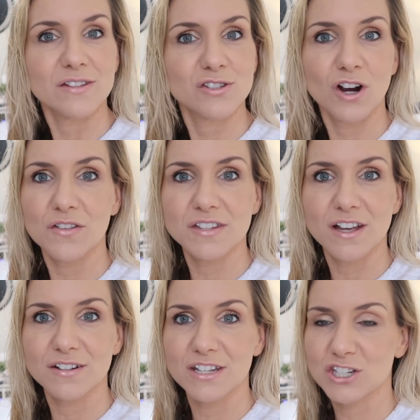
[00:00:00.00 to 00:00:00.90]
we can start this
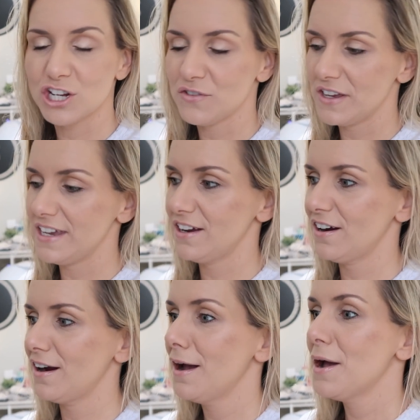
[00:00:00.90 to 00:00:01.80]
audition over
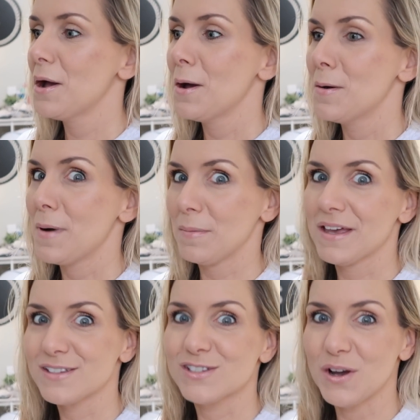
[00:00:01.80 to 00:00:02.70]
here. But I'm
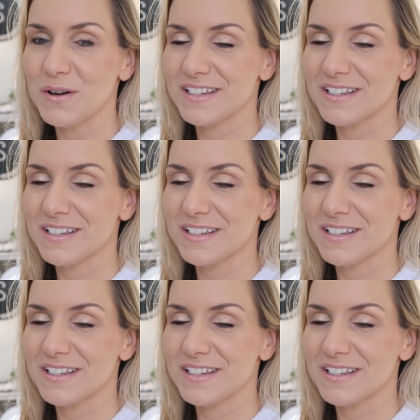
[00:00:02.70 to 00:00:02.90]
like so